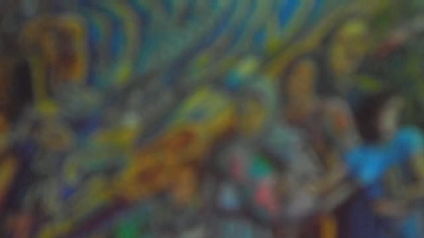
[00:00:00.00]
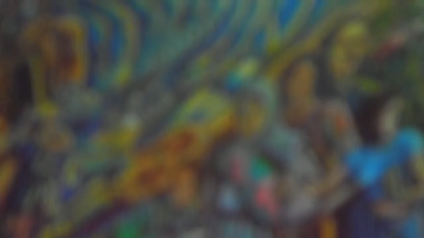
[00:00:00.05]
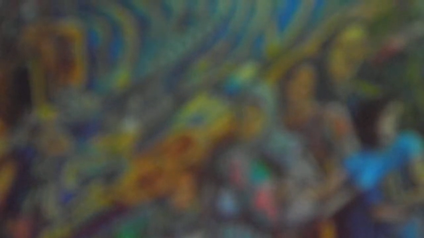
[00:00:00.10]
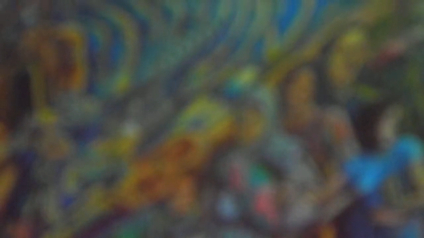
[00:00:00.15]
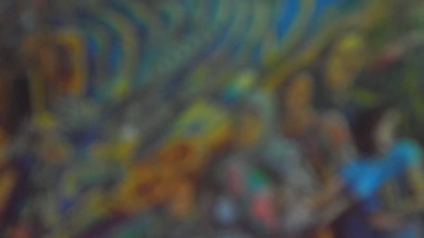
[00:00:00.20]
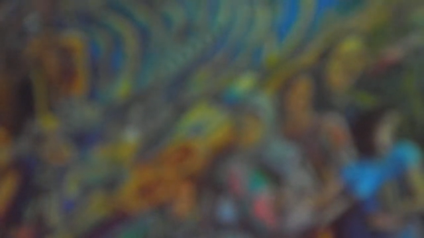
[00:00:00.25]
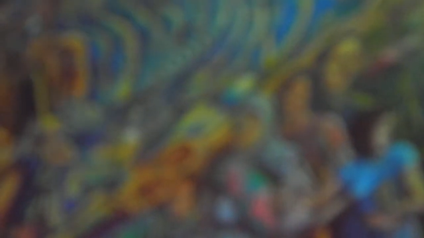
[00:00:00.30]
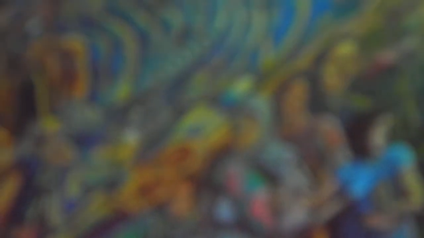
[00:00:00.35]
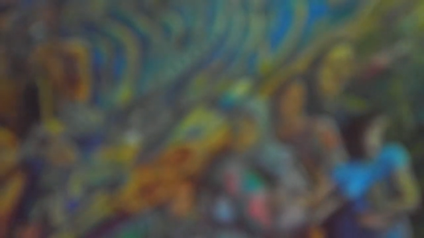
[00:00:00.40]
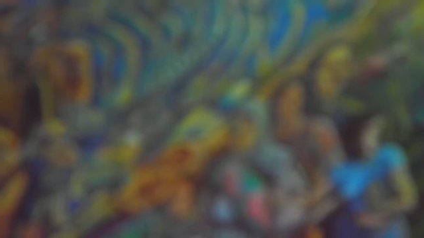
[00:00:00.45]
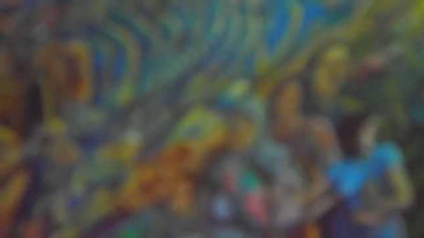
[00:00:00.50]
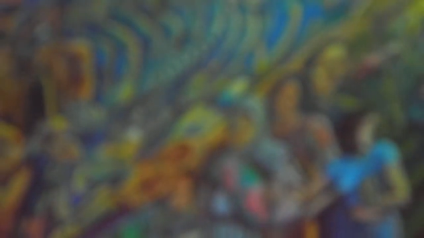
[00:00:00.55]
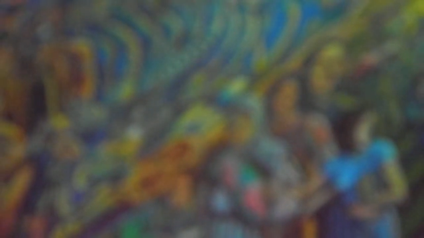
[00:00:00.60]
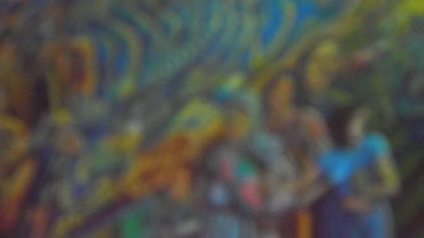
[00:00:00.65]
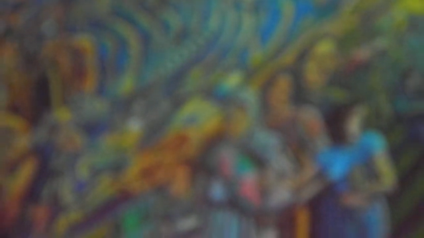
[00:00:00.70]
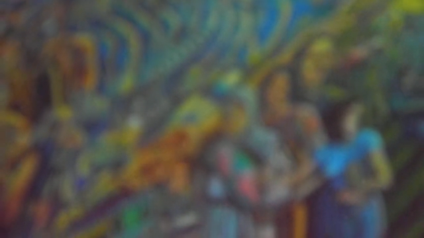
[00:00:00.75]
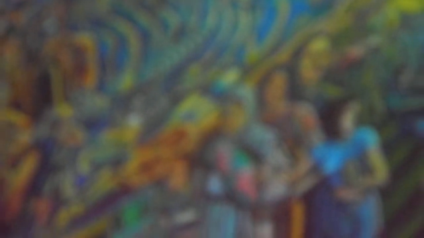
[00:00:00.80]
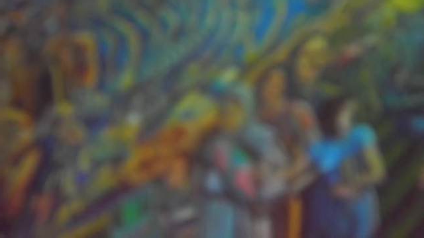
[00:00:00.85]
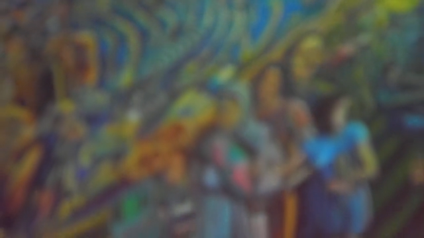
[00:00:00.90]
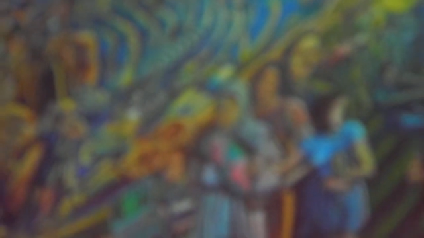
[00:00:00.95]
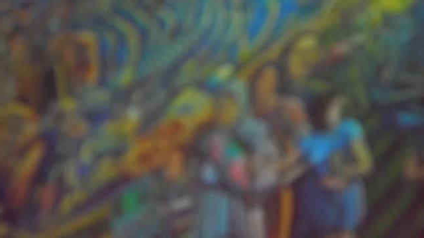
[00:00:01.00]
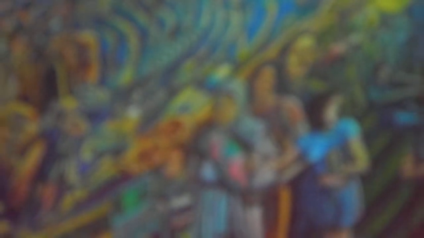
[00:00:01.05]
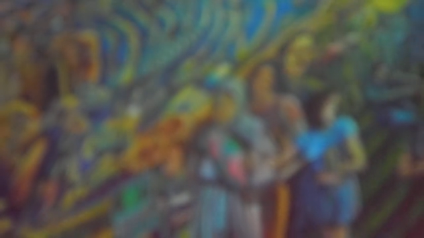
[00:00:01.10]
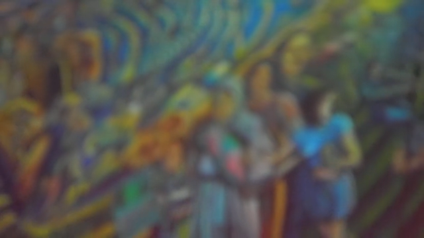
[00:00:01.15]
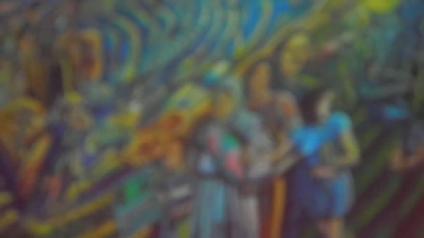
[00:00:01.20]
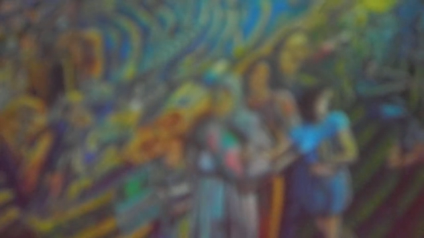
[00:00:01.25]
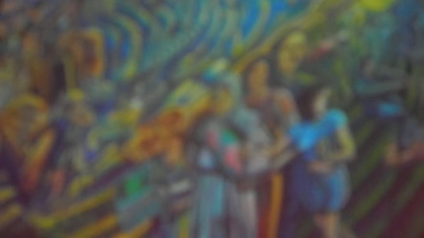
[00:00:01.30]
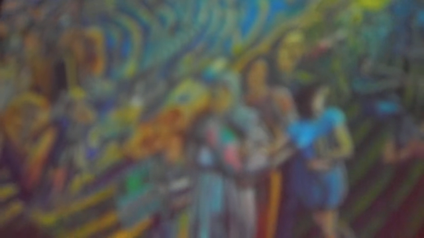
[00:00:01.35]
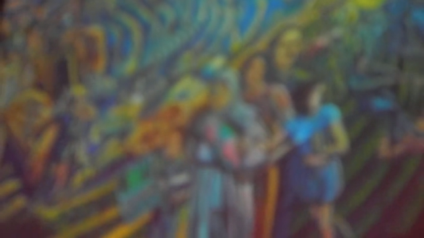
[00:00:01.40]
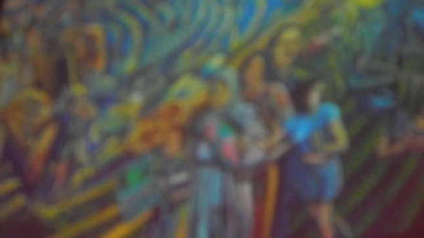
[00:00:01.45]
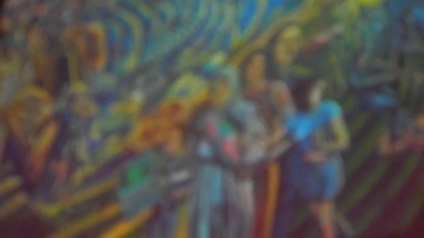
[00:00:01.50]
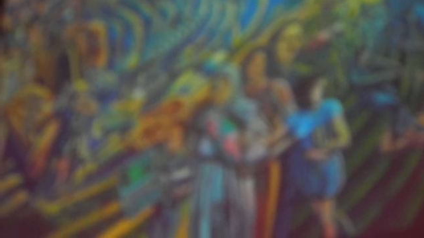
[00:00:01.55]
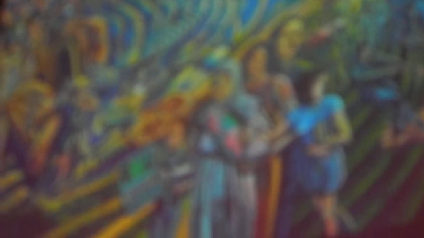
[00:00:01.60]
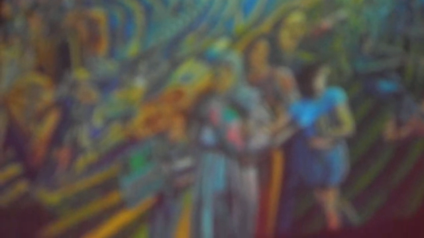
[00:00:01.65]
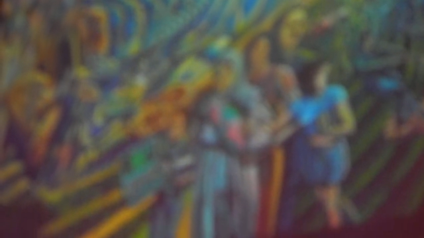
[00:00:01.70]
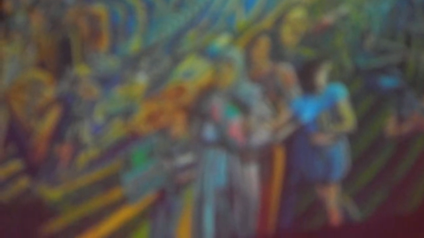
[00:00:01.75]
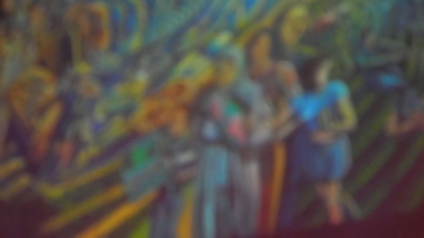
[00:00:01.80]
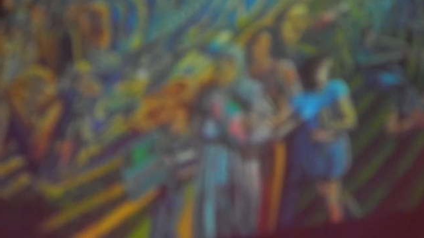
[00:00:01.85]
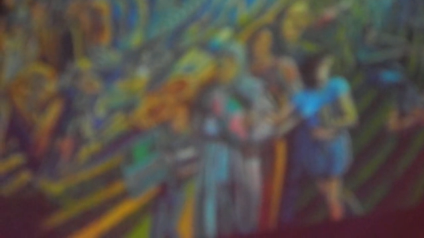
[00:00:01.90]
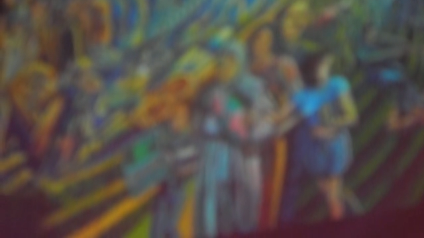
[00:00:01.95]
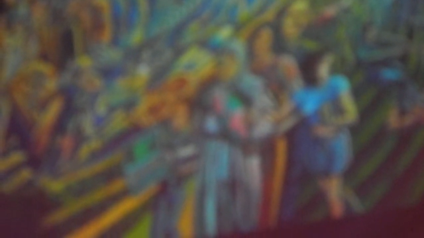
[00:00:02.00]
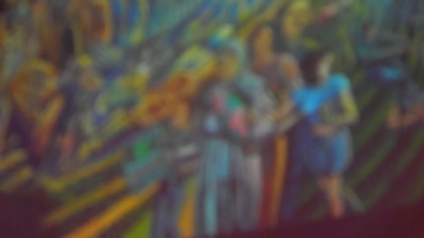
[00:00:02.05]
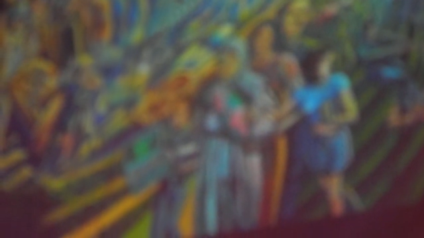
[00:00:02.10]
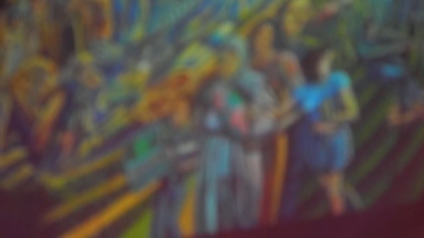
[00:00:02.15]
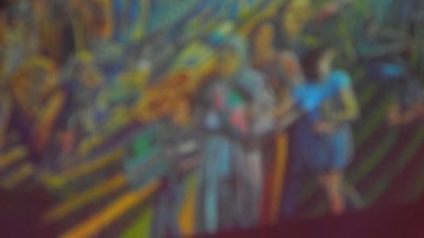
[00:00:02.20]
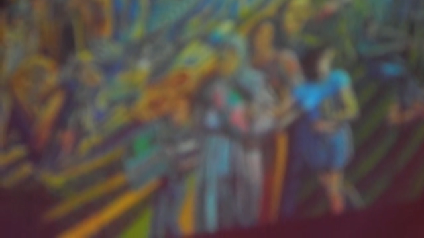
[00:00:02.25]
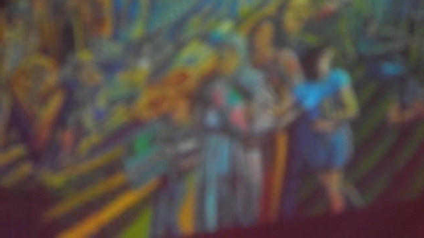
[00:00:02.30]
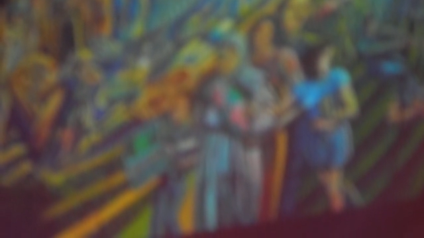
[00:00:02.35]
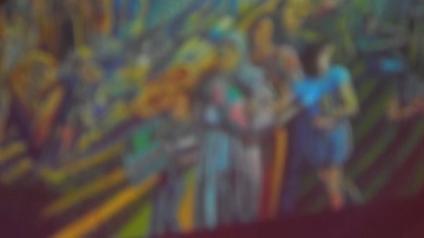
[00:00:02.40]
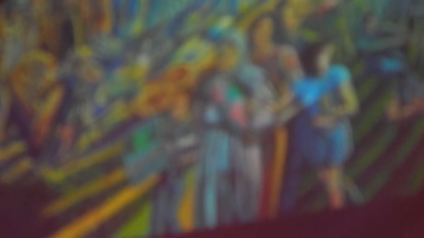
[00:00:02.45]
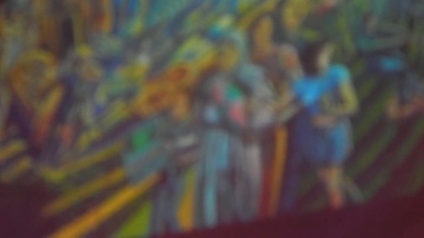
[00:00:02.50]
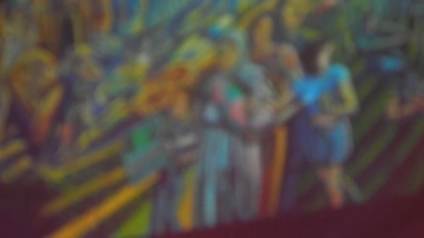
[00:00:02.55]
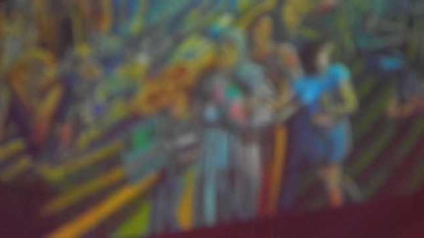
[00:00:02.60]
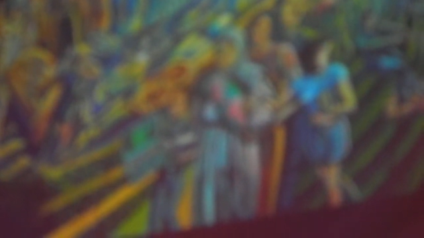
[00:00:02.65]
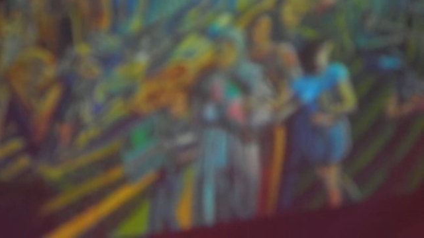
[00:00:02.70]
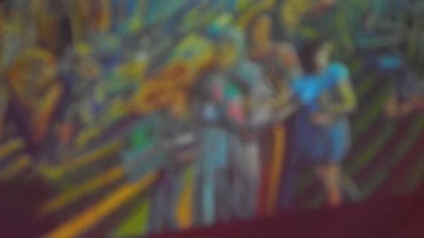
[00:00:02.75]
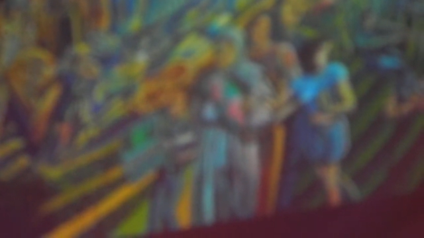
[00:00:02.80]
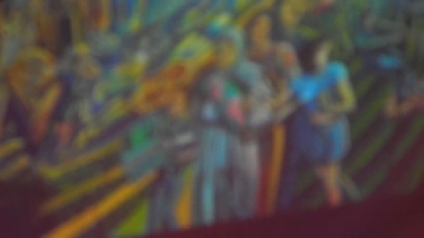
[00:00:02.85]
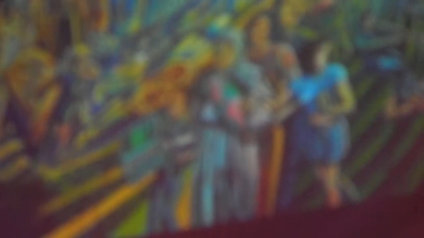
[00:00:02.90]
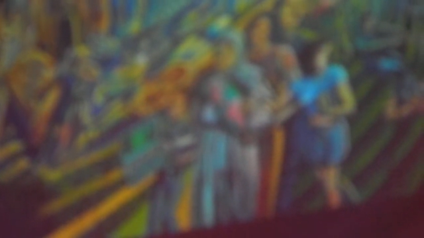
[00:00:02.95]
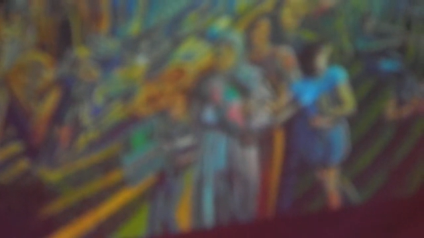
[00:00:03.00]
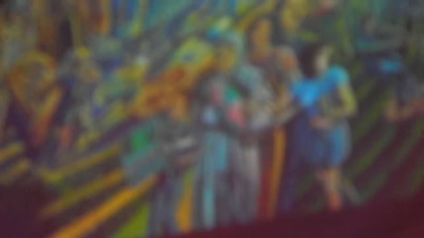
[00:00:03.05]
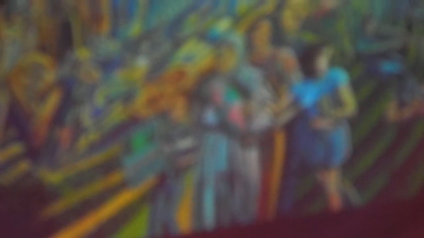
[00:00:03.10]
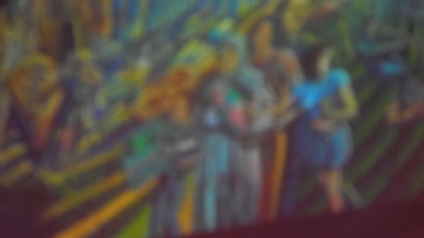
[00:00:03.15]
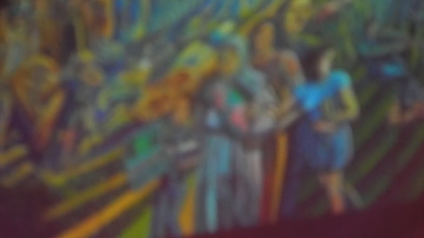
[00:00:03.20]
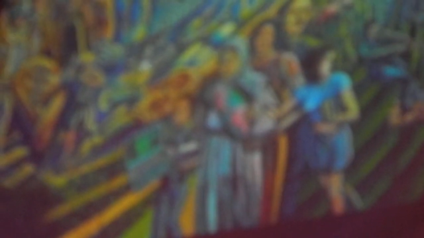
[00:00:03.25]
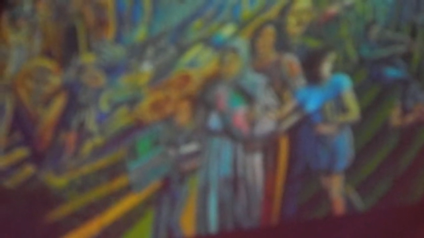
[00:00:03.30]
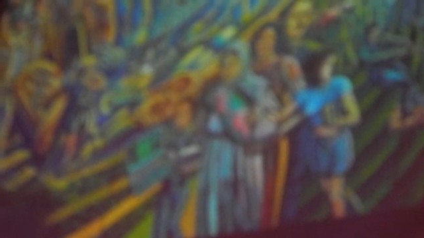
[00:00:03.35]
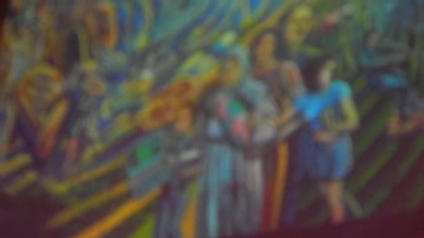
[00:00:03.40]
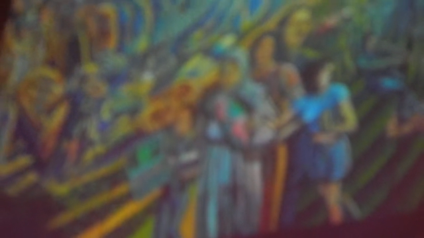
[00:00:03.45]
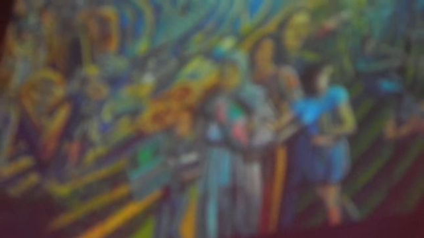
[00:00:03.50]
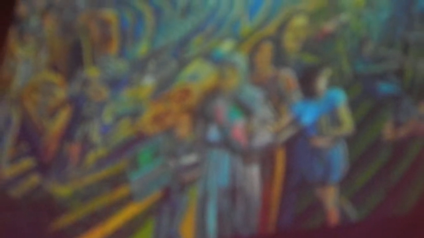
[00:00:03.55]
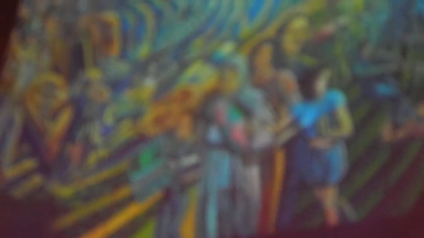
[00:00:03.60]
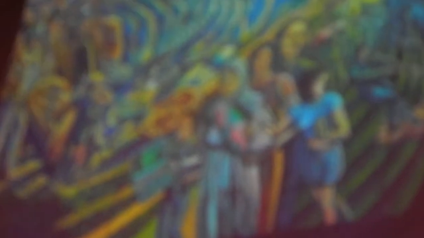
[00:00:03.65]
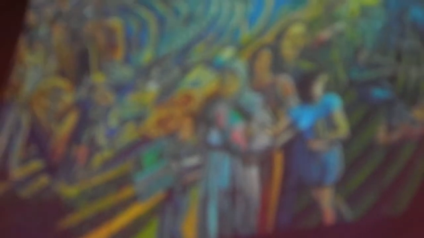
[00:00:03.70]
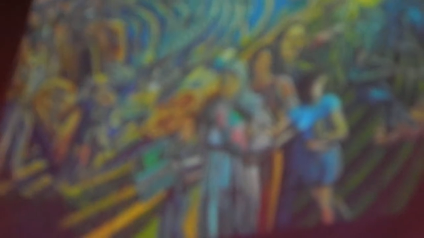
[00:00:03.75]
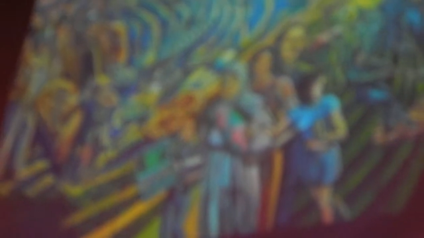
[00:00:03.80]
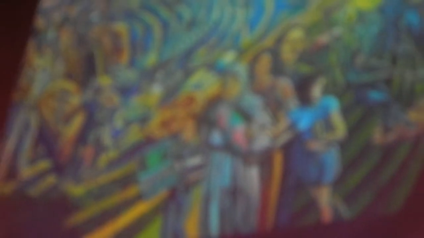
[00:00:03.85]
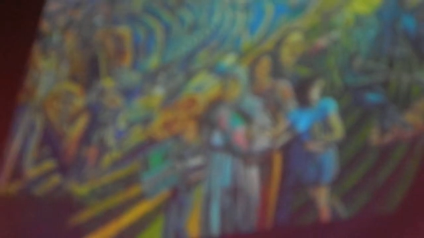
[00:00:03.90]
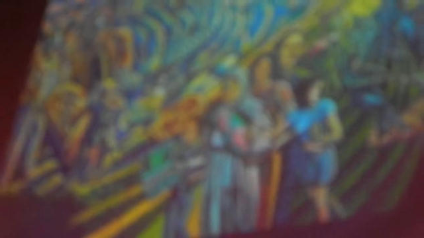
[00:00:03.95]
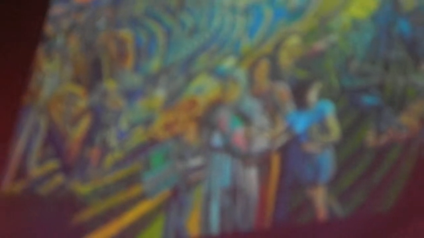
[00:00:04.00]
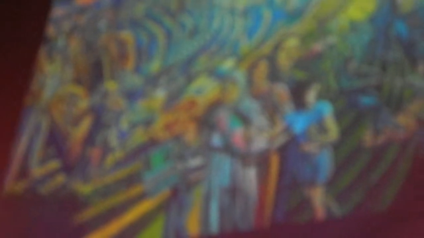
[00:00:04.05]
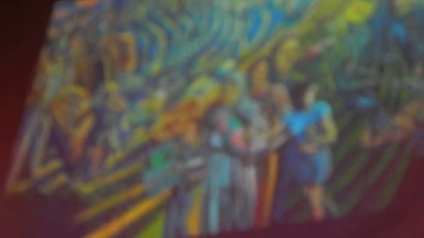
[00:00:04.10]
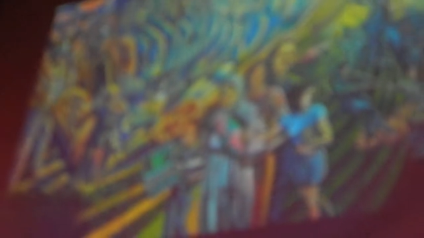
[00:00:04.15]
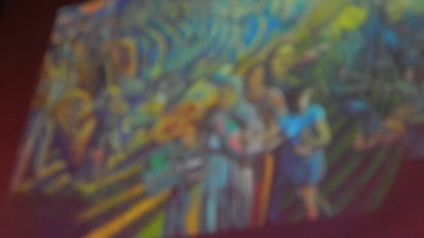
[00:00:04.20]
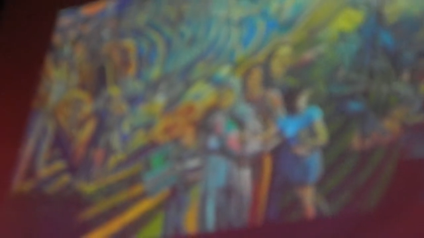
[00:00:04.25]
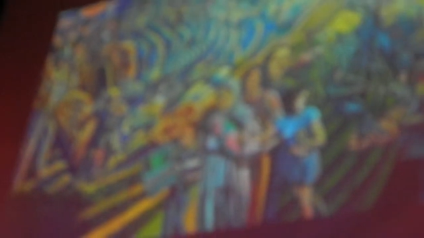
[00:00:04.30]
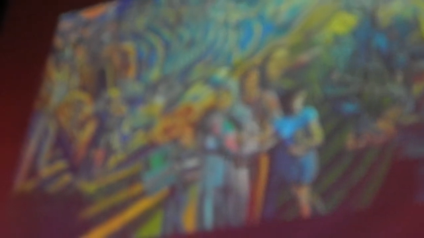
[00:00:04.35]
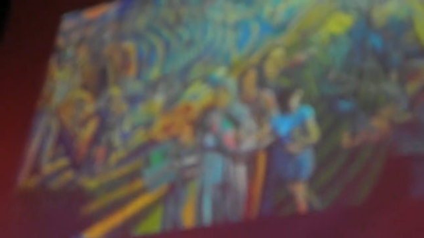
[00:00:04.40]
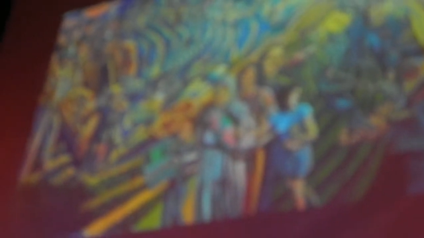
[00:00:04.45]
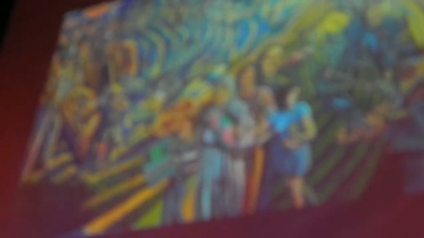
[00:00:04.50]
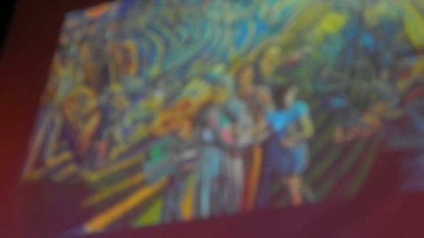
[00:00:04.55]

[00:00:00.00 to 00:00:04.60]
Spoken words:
[unreadable: no face in view]